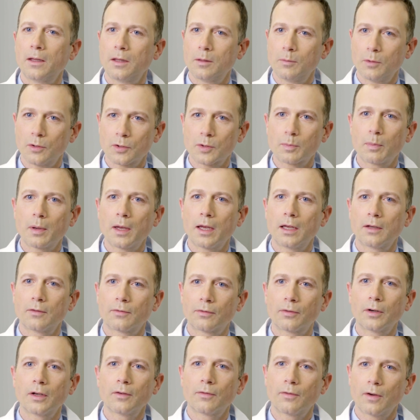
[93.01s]
in the most
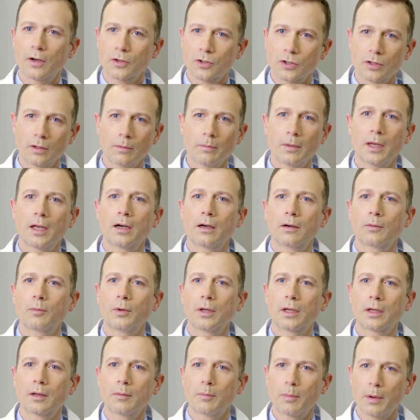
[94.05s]
pain-free functional manner
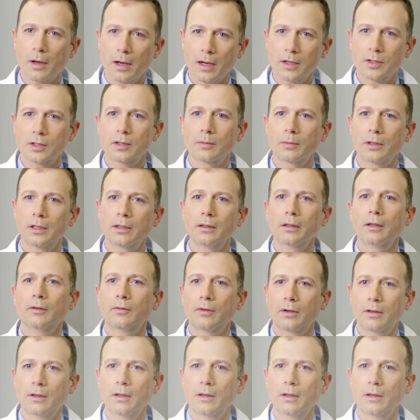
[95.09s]
we can possibly deliver